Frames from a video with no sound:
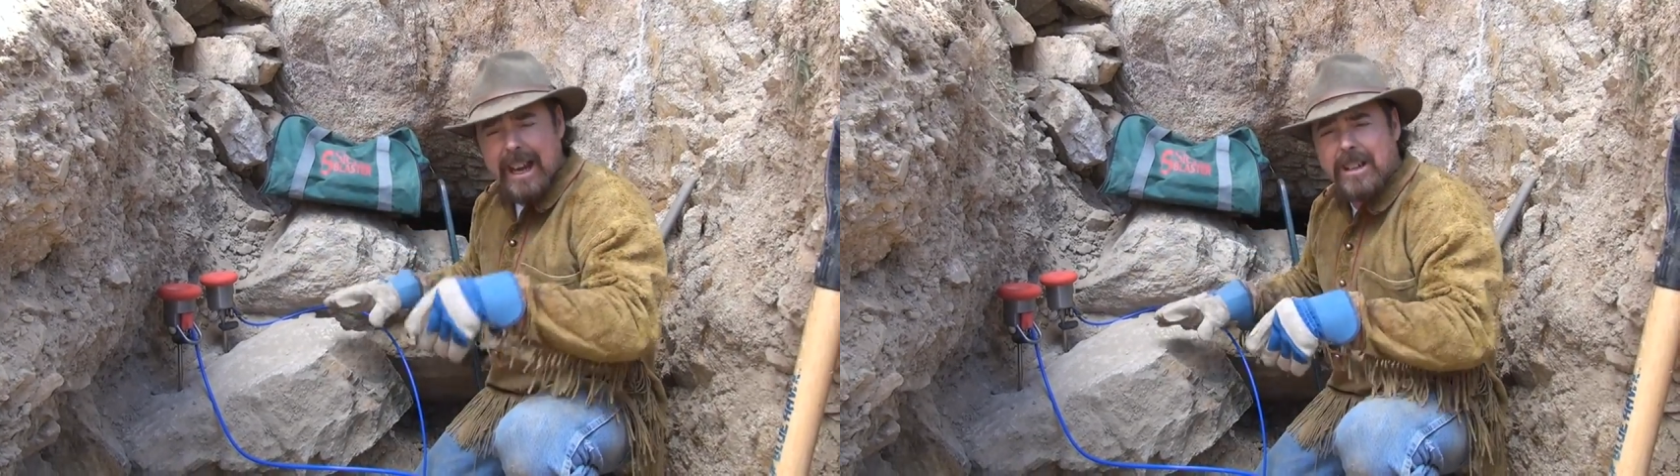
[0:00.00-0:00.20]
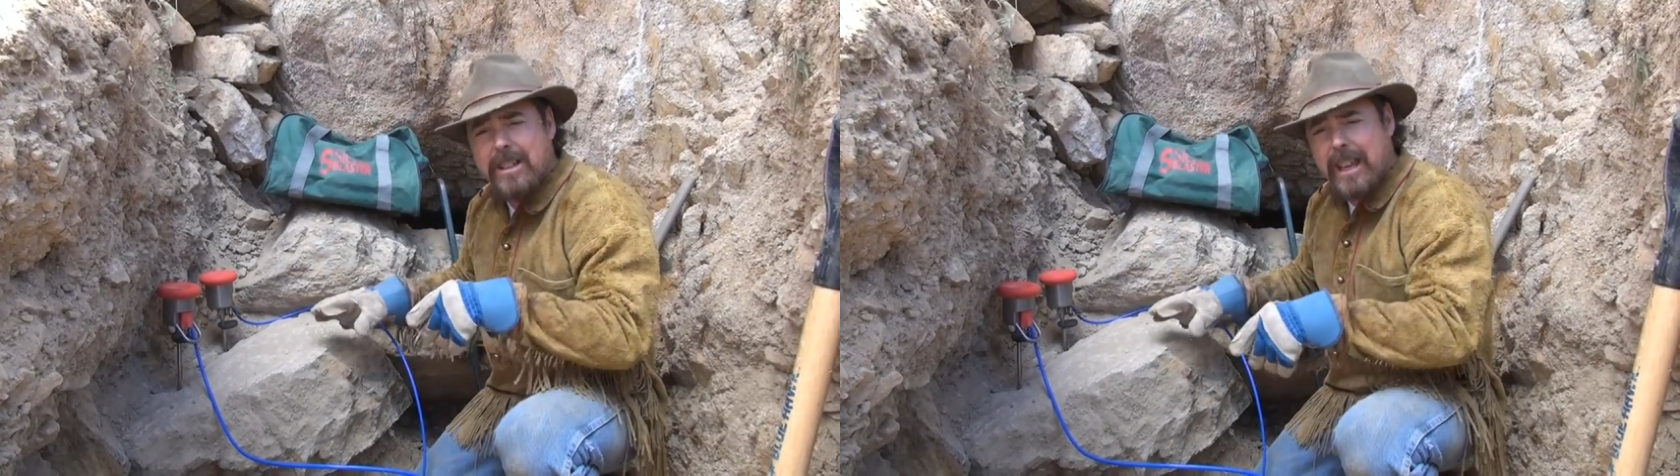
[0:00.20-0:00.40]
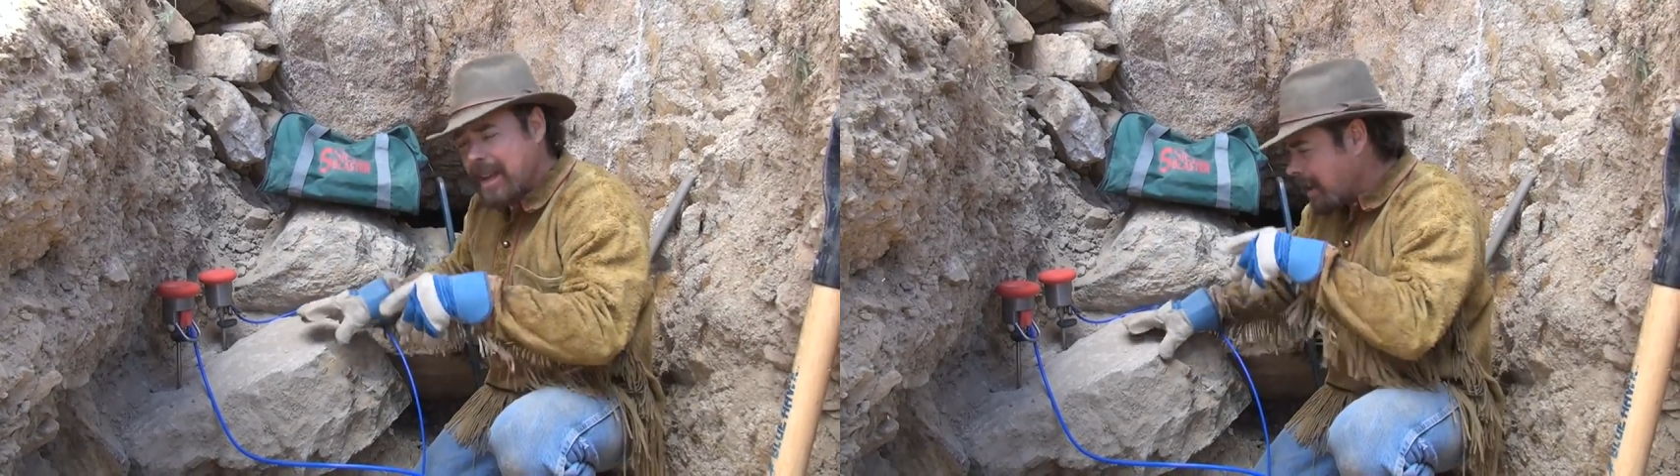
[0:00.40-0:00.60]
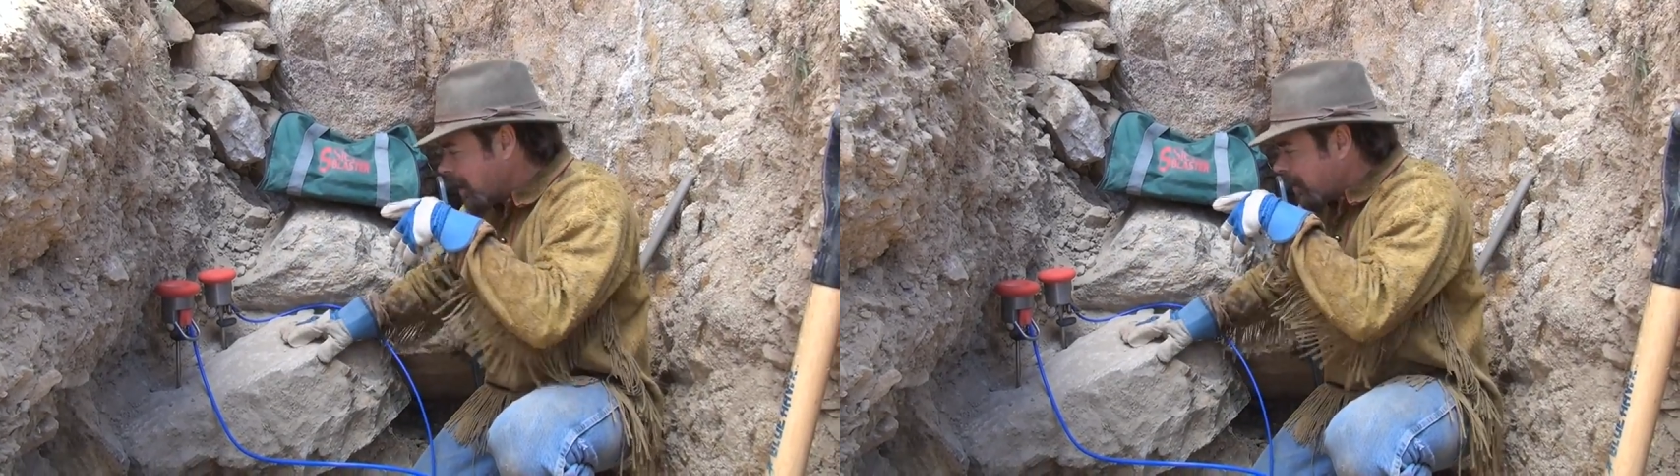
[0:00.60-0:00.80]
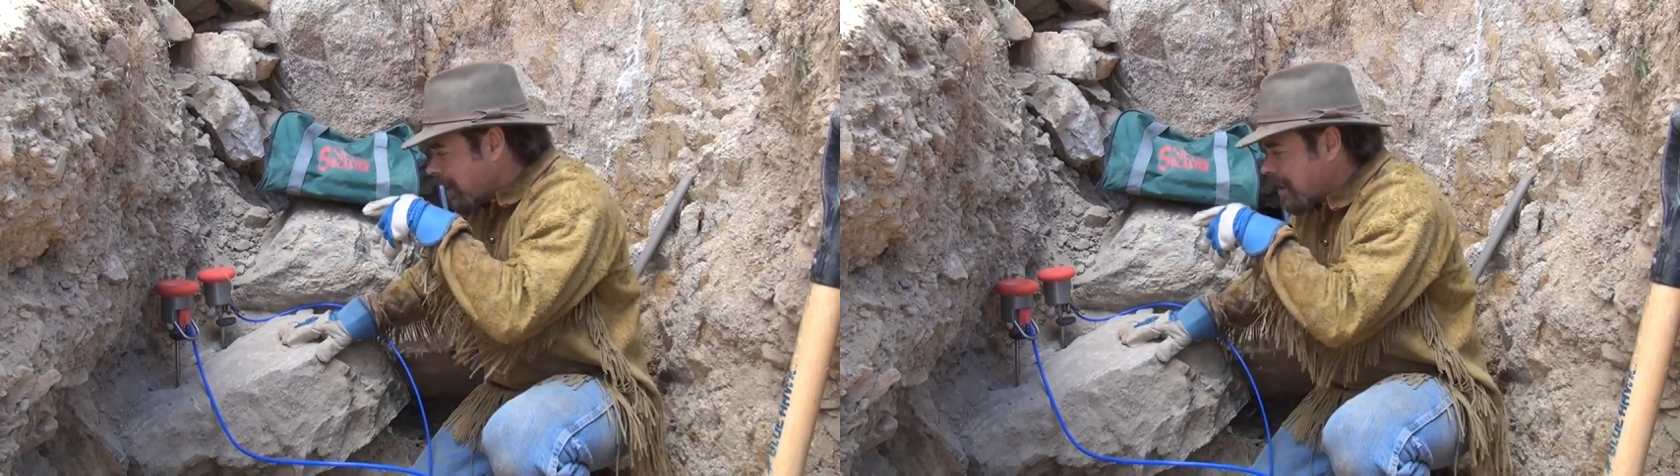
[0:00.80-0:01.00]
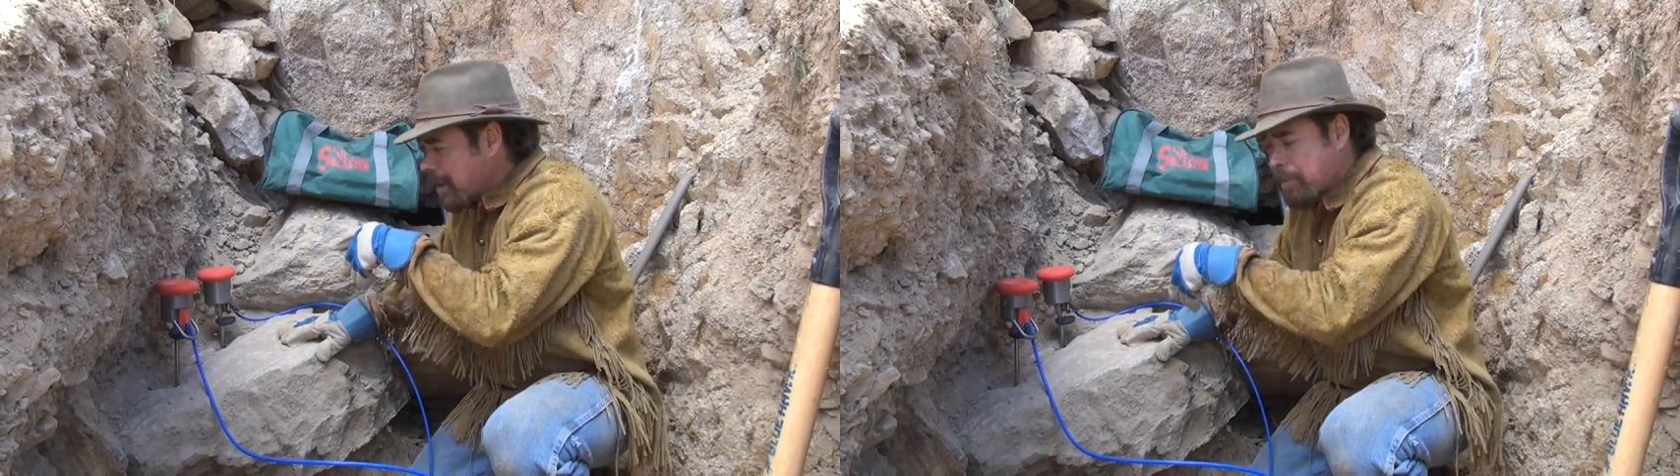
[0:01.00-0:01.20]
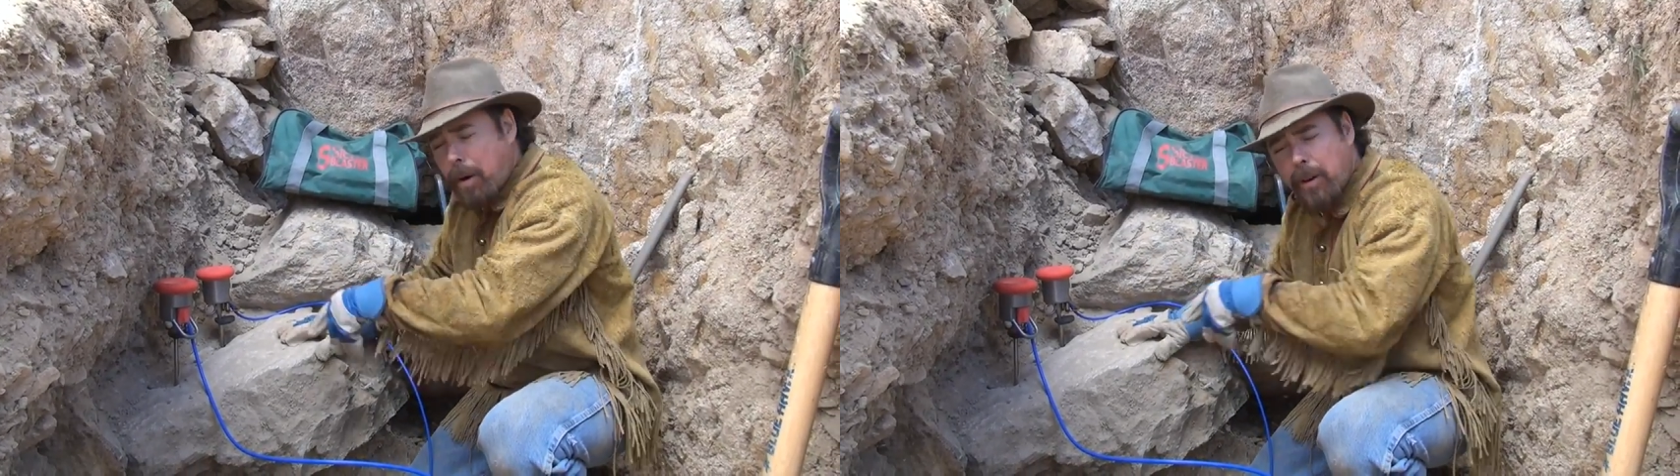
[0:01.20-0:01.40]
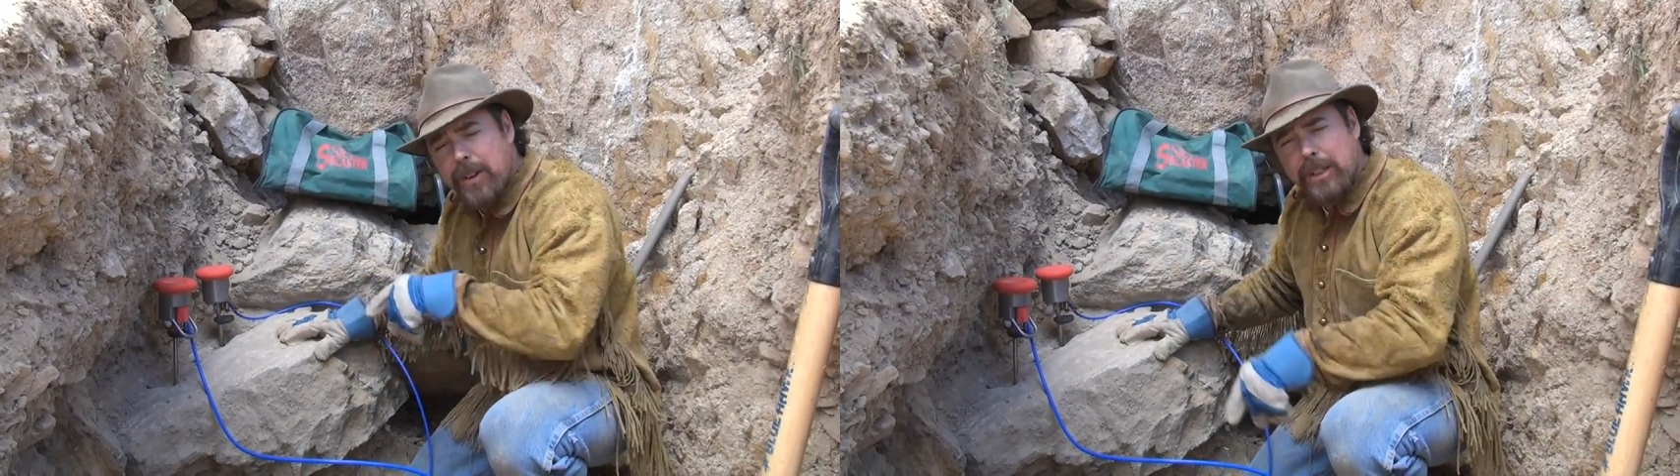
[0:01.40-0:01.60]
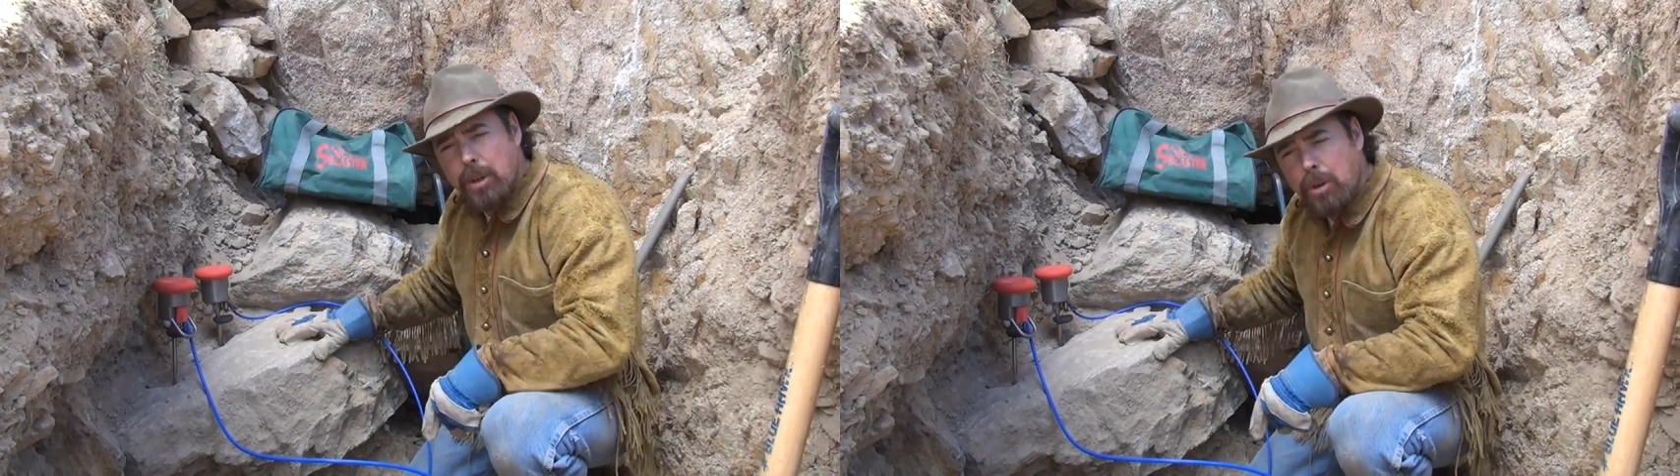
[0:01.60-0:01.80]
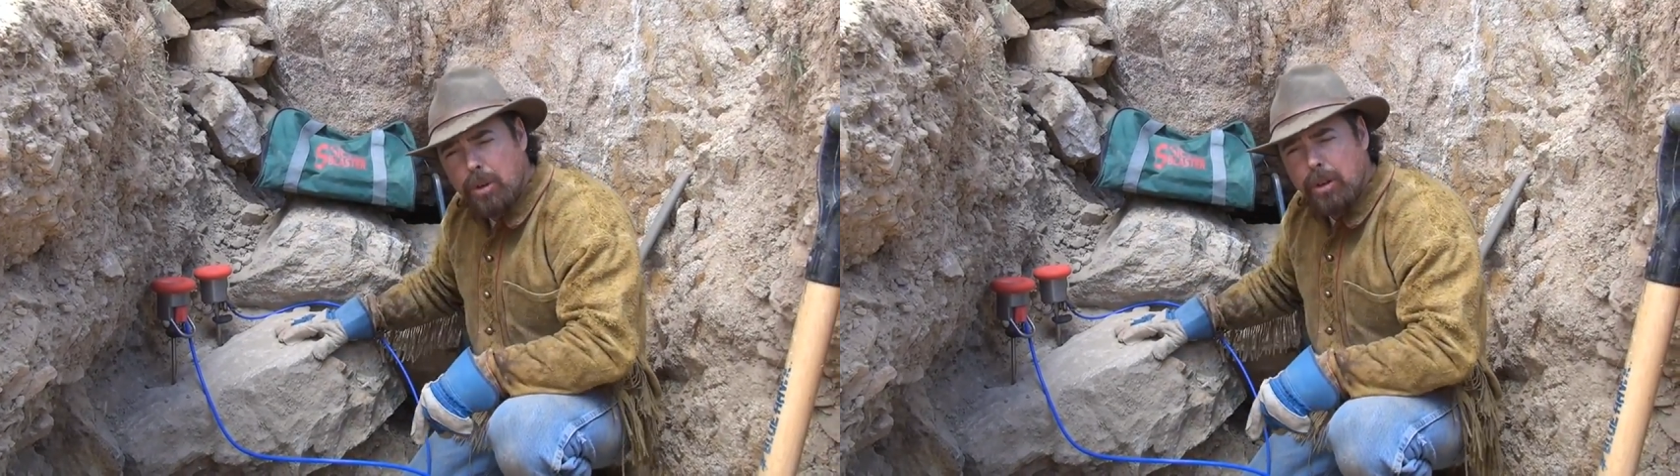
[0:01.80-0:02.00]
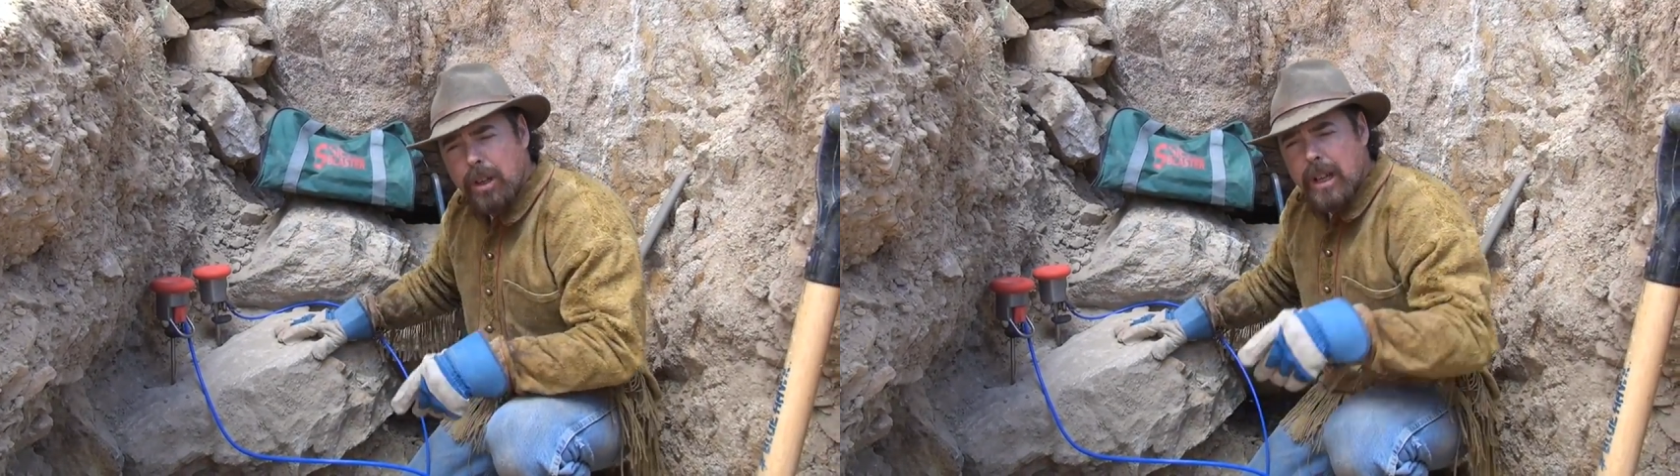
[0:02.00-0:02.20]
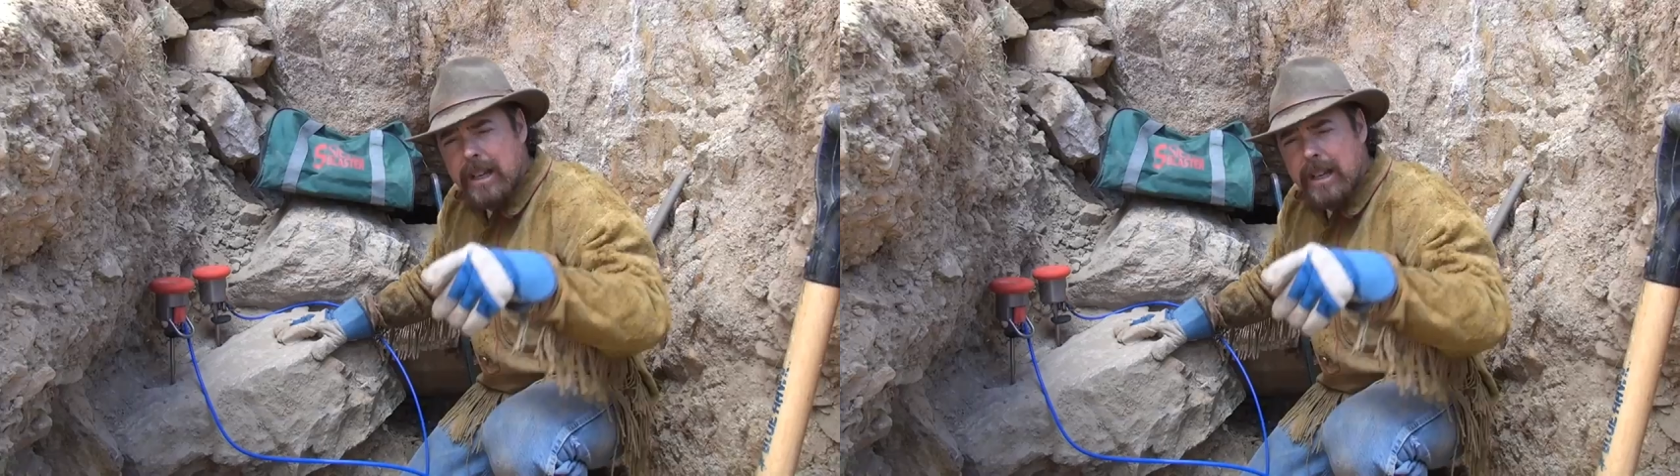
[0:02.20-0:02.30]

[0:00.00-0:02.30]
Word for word: guarantee this is a perfect tool